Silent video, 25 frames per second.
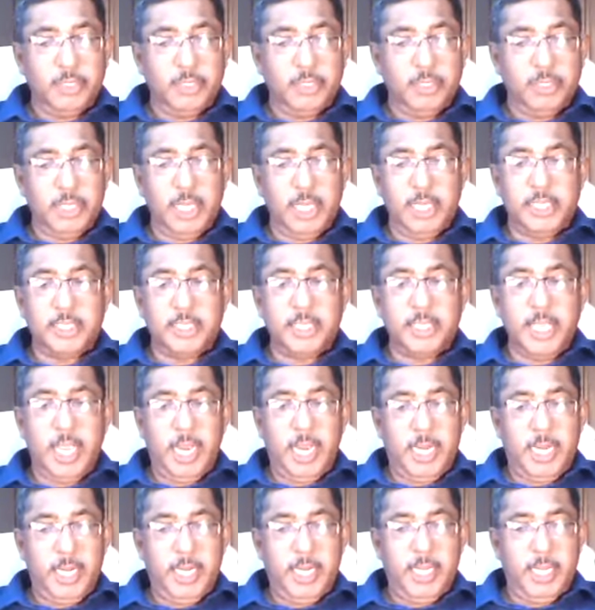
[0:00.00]
So that is the
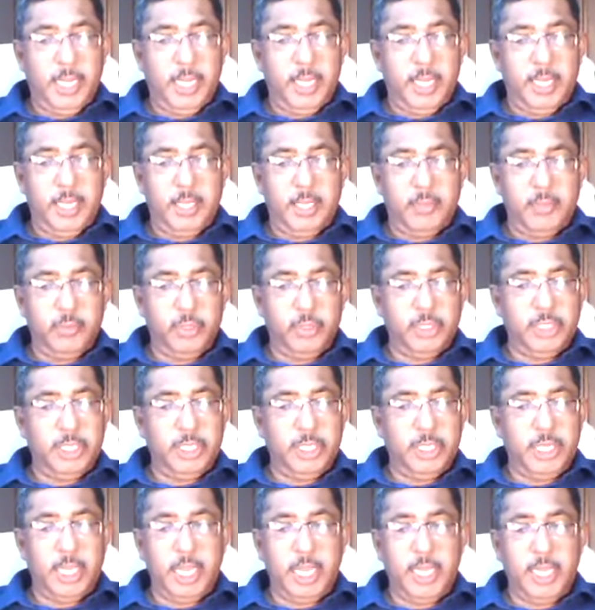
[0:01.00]
idea which
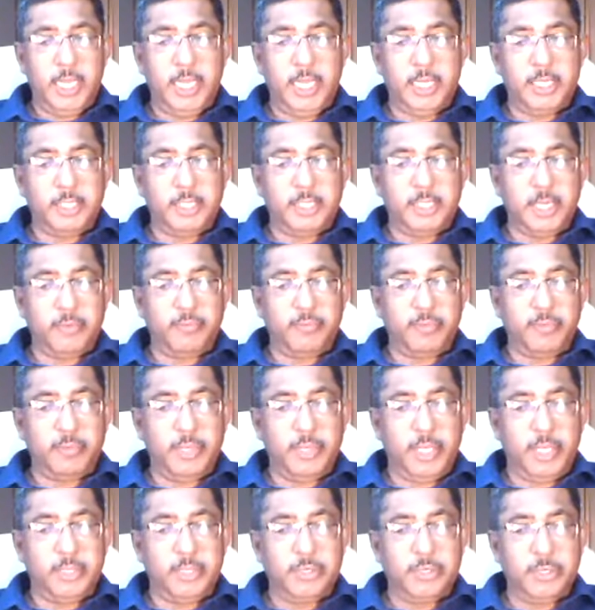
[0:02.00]
I understand
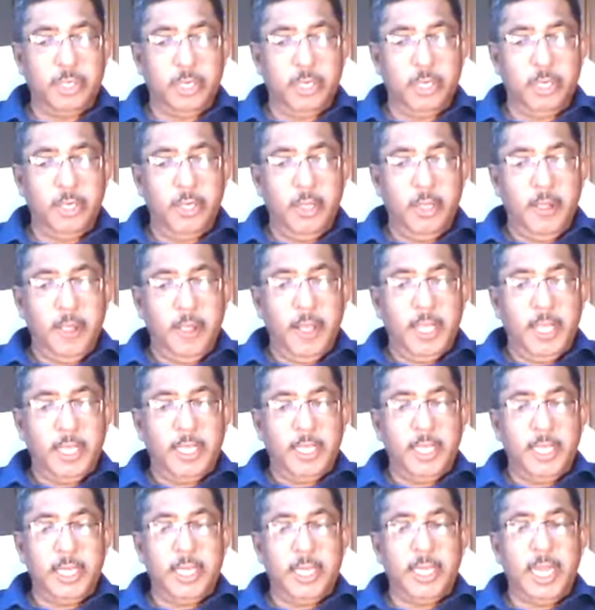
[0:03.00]
from there. So
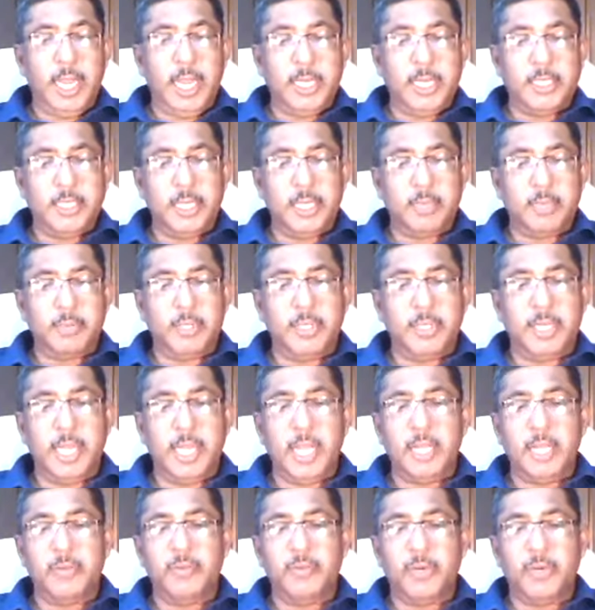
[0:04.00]
here in Acts chapter
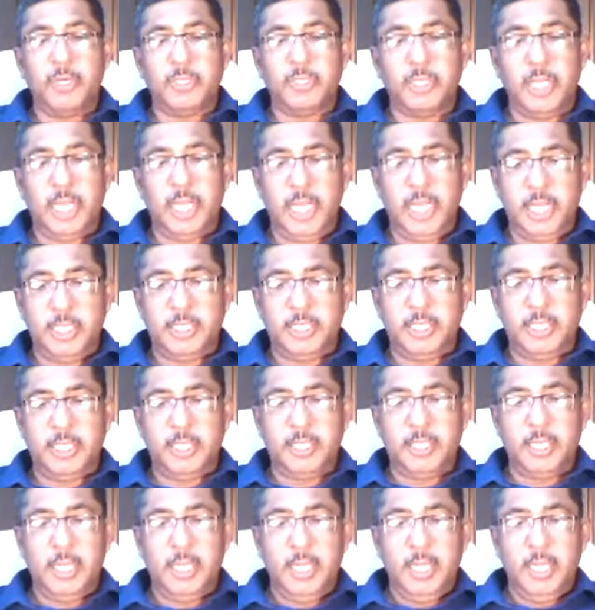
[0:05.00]
9, verse
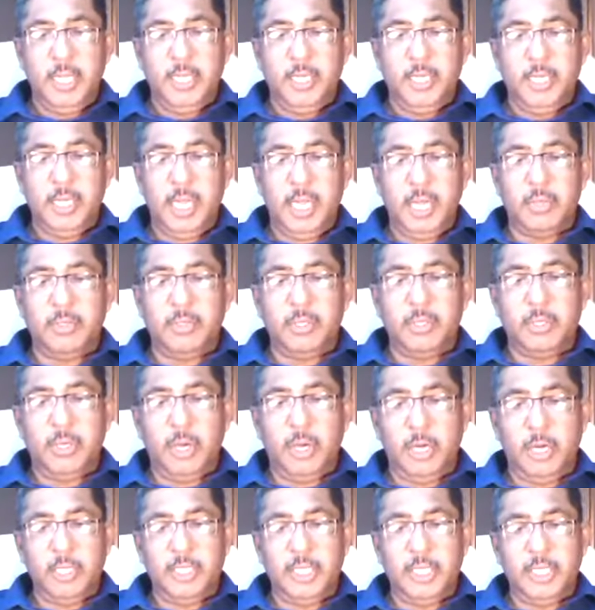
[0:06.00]
18, now
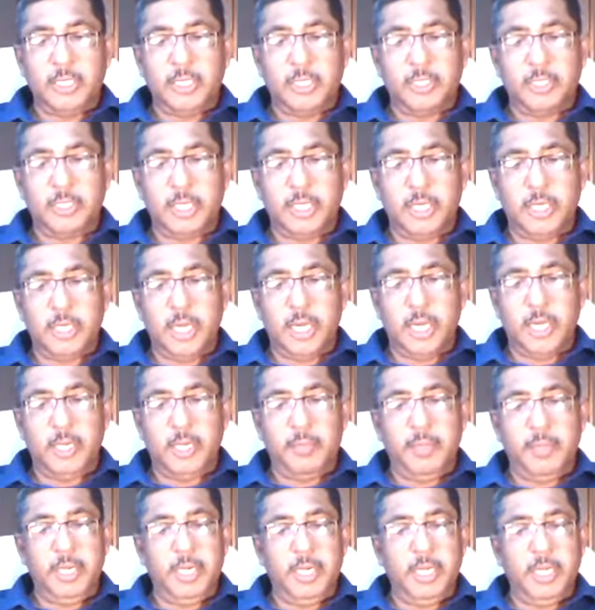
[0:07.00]
God, Jesus said,
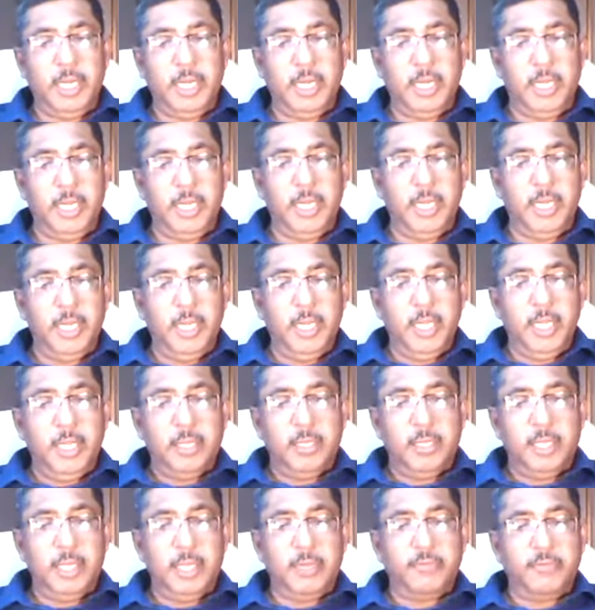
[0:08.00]
and immediately
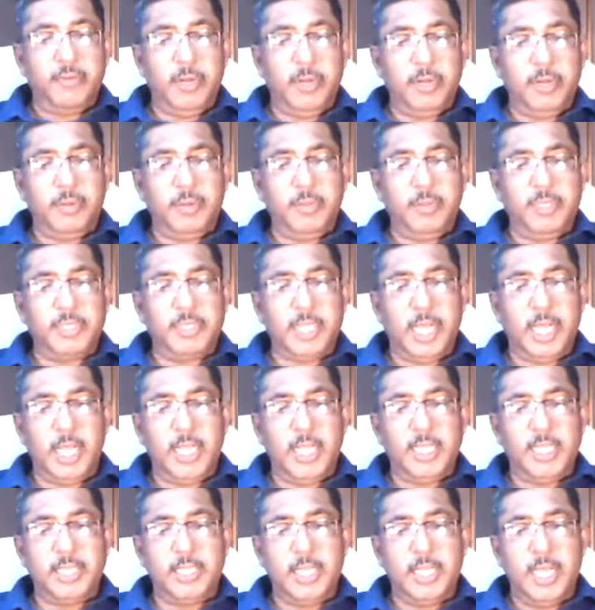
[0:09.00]
there fell from his
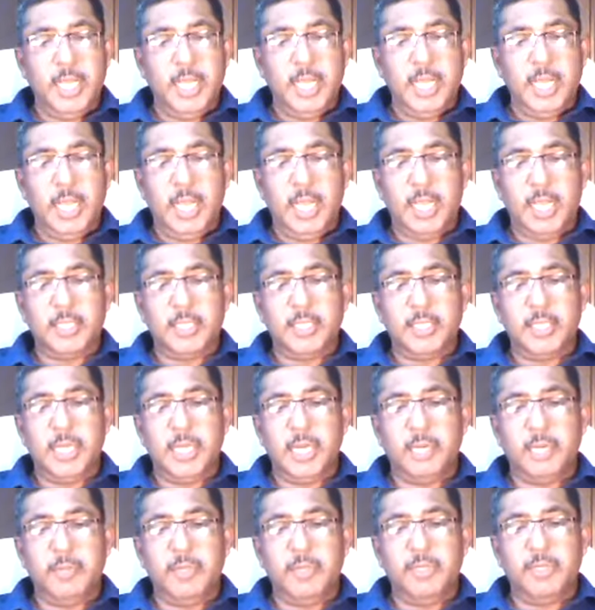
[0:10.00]
eyes as if they
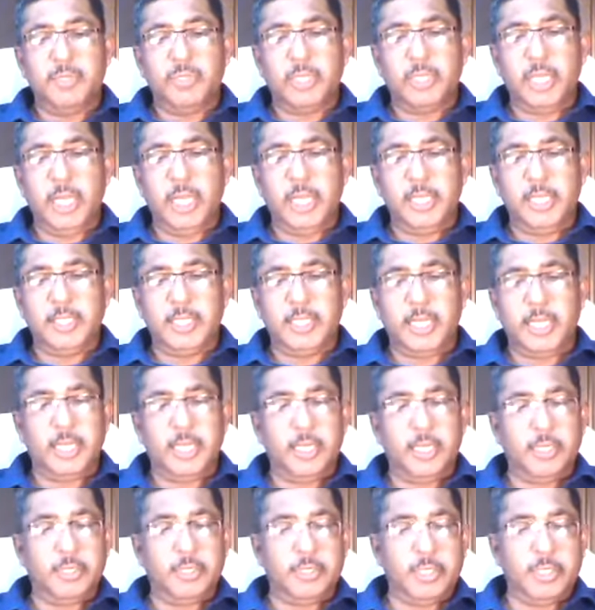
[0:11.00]
had been scales, and
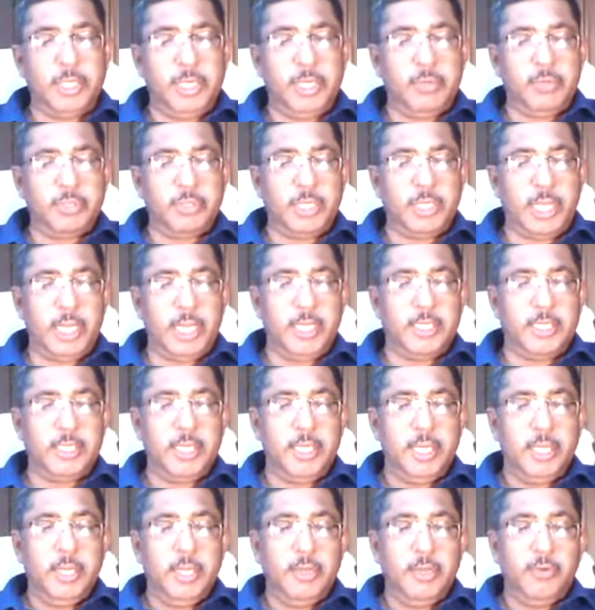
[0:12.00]
he received sight
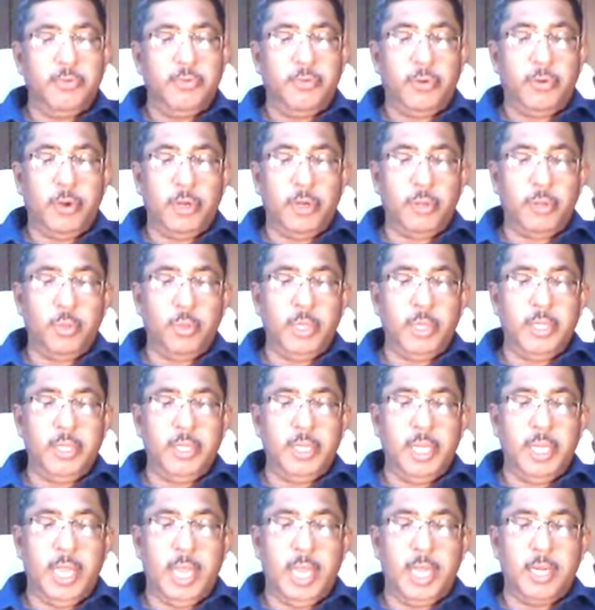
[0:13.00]
forthwith
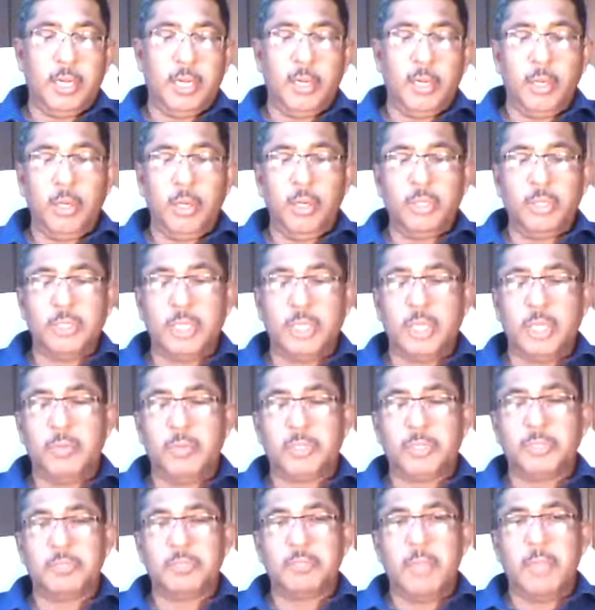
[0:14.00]
and rose and
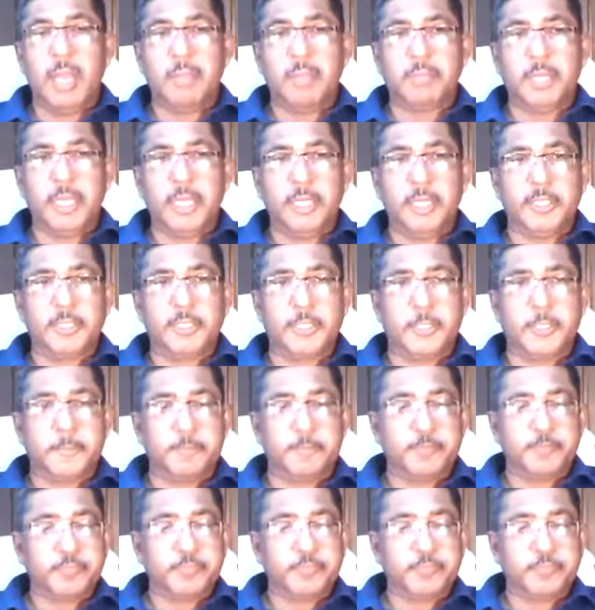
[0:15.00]
was baptized.